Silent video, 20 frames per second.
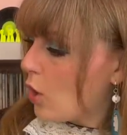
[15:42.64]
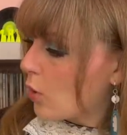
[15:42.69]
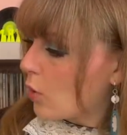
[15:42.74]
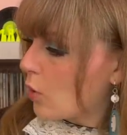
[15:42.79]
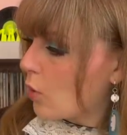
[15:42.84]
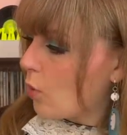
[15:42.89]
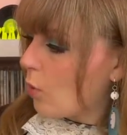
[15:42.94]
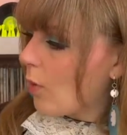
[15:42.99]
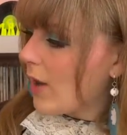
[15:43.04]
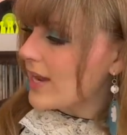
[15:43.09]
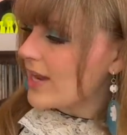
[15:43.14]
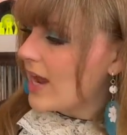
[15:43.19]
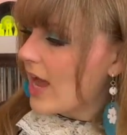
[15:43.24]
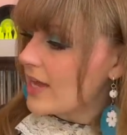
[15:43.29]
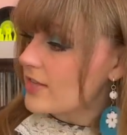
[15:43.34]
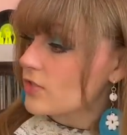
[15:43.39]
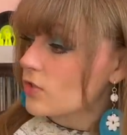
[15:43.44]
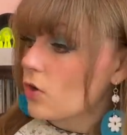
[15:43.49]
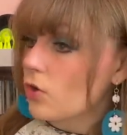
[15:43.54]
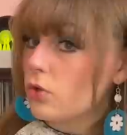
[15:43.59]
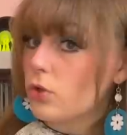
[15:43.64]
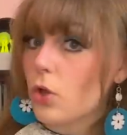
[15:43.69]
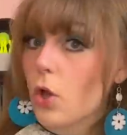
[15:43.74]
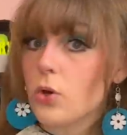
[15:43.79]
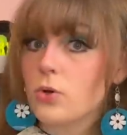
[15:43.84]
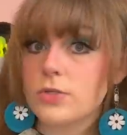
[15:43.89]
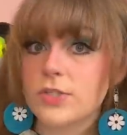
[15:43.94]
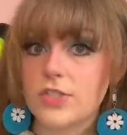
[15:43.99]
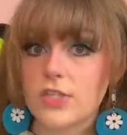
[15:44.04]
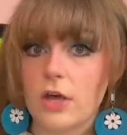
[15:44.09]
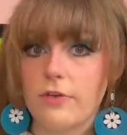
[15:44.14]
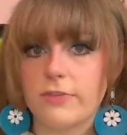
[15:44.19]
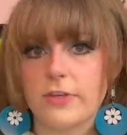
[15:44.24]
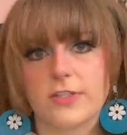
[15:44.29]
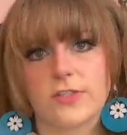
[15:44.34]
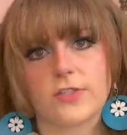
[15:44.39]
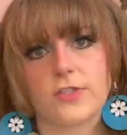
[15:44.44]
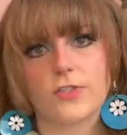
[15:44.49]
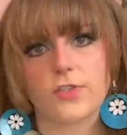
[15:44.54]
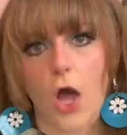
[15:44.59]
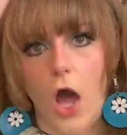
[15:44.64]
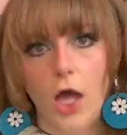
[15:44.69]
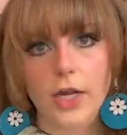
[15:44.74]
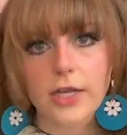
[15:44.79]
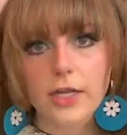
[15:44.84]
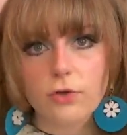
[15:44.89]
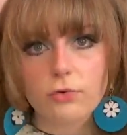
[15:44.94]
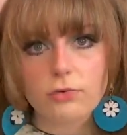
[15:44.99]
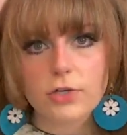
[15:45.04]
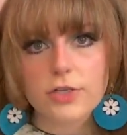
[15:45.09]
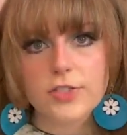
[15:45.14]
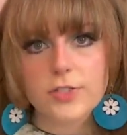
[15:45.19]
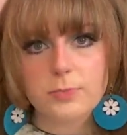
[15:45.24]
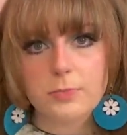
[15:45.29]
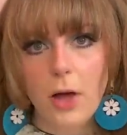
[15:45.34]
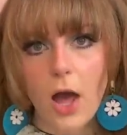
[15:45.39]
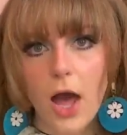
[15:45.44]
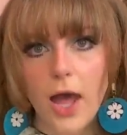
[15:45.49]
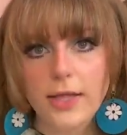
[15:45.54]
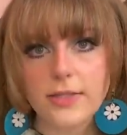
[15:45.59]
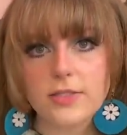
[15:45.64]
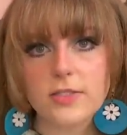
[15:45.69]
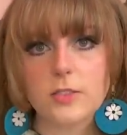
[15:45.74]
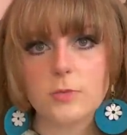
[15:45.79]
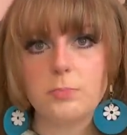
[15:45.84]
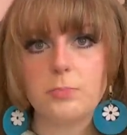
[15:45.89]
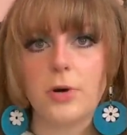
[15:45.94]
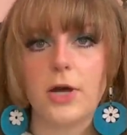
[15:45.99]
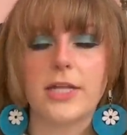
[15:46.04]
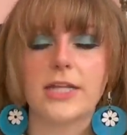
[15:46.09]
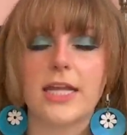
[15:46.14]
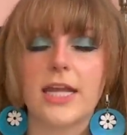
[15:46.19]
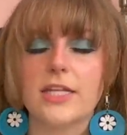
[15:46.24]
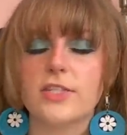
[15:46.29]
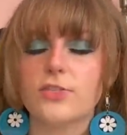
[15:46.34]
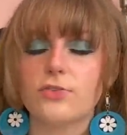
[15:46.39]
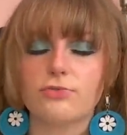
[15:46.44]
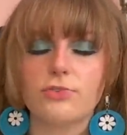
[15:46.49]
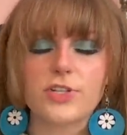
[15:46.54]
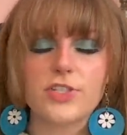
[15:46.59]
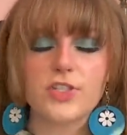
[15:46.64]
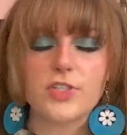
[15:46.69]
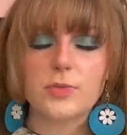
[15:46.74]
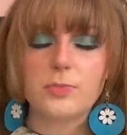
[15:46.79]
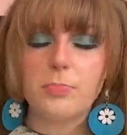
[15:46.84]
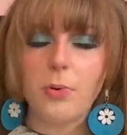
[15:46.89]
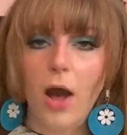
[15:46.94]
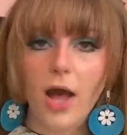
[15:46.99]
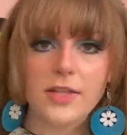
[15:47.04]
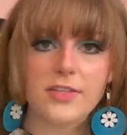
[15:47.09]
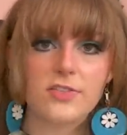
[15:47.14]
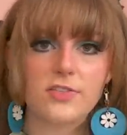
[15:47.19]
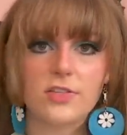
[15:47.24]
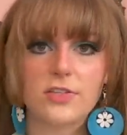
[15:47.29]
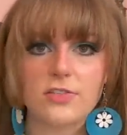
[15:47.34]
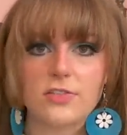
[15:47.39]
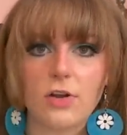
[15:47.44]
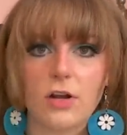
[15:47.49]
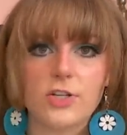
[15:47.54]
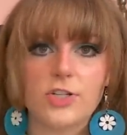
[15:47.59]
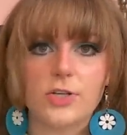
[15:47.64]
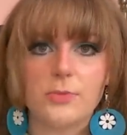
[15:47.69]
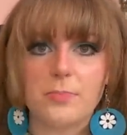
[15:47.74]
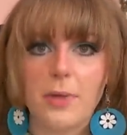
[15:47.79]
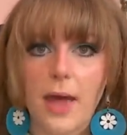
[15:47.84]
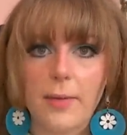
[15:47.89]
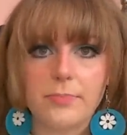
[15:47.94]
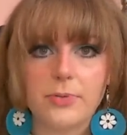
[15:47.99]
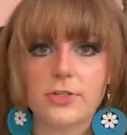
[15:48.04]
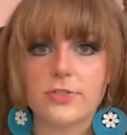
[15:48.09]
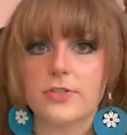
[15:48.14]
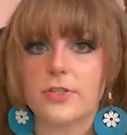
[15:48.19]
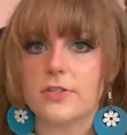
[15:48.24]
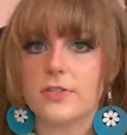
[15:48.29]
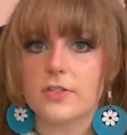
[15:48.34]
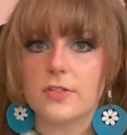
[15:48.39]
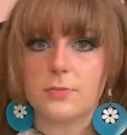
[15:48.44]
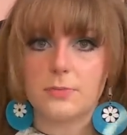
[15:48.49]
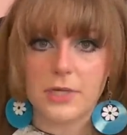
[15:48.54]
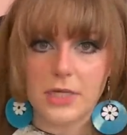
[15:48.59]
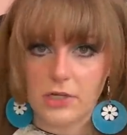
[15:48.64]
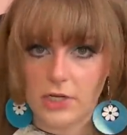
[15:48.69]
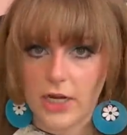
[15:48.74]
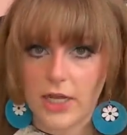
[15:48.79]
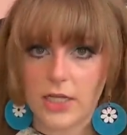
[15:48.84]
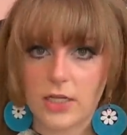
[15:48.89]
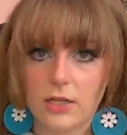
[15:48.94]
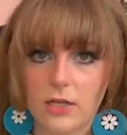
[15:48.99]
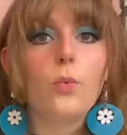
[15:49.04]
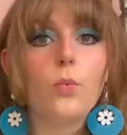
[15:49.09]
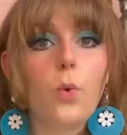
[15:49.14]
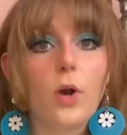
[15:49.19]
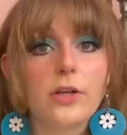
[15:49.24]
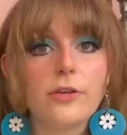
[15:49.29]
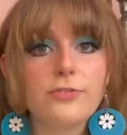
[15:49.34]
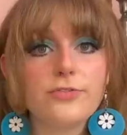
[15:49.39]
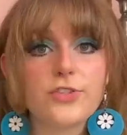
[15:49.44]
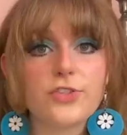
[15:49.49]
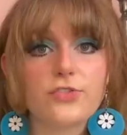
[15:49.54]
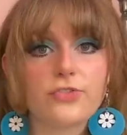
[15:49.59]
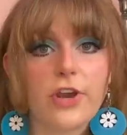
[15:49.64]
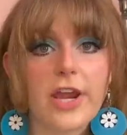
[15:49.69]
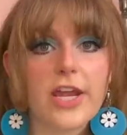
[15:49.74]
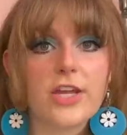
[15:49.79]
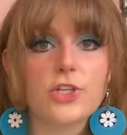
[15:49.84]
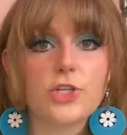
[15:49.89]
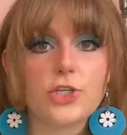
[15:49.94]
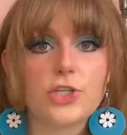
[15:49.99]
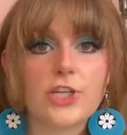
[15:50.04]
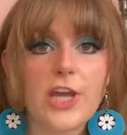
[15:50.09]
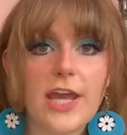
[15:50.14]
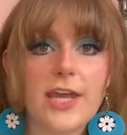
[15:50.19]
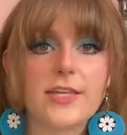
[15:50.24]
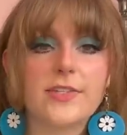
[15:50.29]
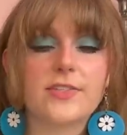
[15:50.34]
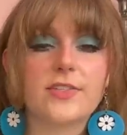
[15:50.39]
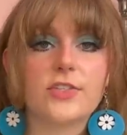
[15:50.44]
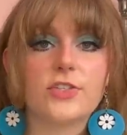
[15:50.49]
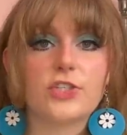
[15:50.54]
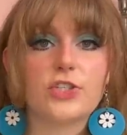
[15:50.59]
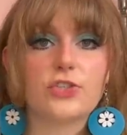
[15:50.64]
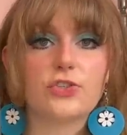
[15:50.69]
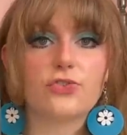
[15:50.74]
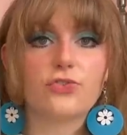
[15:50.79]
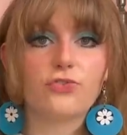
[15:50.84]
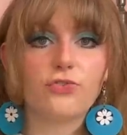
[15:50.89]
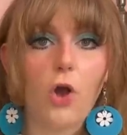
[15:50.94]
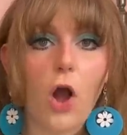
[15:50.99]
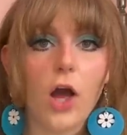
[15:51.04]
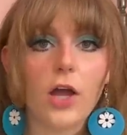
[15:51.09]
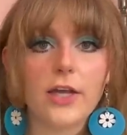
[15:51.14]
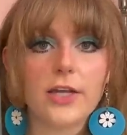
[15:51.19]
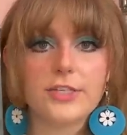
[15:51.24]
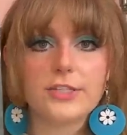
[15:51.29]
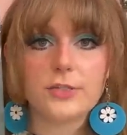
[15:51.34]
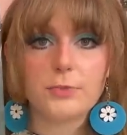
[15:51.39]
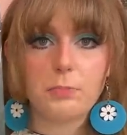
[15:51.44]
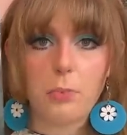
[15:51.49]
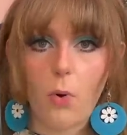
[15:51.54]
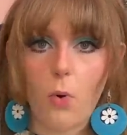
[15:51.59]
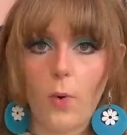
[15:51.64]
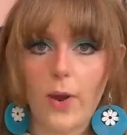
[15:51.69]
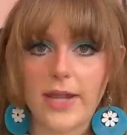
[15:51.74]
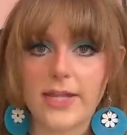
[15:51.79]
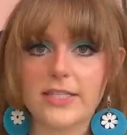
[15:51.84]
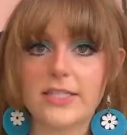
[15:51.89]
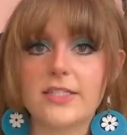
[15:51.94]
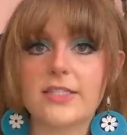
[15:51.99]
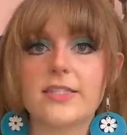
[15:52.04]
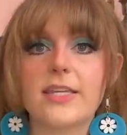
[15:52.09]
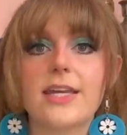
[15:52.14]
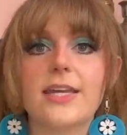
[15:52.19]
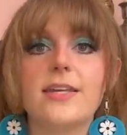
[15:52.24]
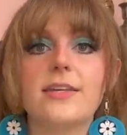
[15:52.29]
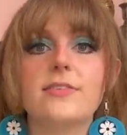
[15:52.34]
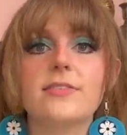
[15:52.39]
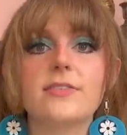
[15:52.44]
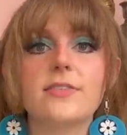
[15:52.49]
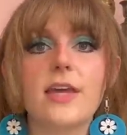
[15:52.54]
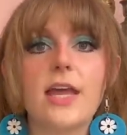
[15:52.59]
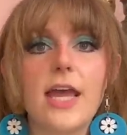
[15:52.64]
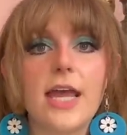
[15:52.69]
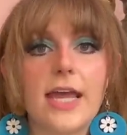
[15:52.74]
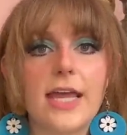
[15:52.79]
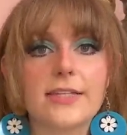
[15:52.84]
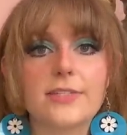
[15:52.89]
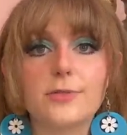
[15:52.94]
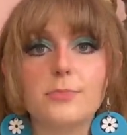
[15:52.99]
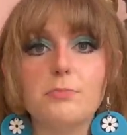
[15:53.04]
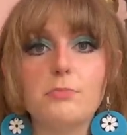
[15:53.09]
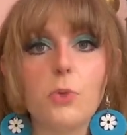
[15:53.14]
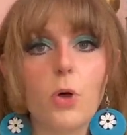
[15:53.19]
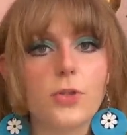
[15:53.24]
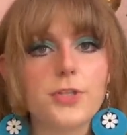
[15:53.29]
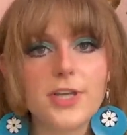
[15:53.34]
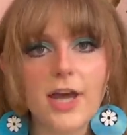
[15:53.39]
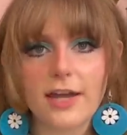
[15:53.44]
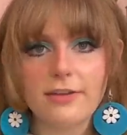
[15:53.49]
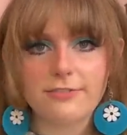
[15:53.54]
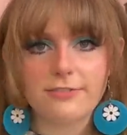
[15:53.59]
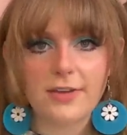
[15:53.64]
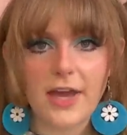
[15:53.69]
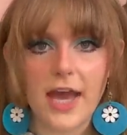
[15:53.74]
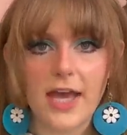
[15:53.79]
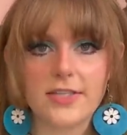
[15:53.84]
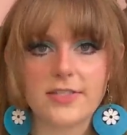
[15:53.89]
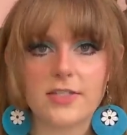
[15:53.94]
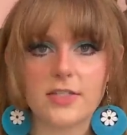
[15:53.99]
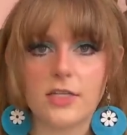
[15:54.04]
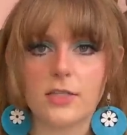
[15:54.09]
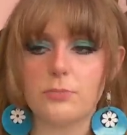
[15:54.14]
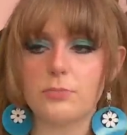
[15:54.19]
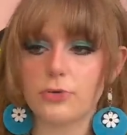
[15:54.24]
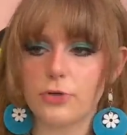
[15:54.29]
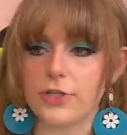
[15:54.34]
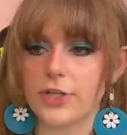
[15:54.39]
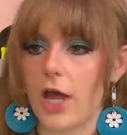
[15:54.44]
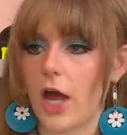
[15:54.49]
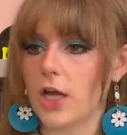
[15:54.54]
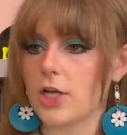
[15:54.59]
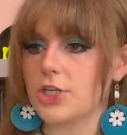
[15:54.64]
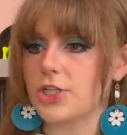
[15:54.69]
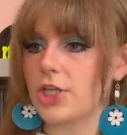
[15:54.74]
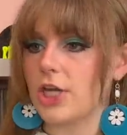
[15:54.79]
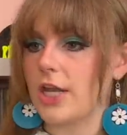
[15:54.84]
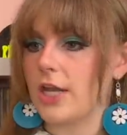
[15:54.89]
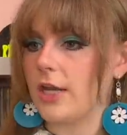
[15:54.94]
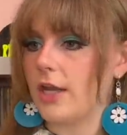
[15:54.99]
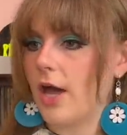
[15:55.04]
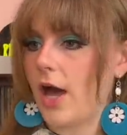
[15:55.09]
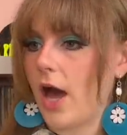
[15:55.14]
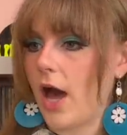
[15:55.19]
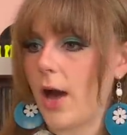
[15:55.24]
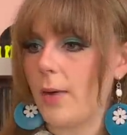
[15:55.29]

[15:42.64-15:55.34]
quite as close of a sonic response, but it's a response to Sgt. Pepper's in spirit. One of Strange Days' strongest points is its multifaceted production.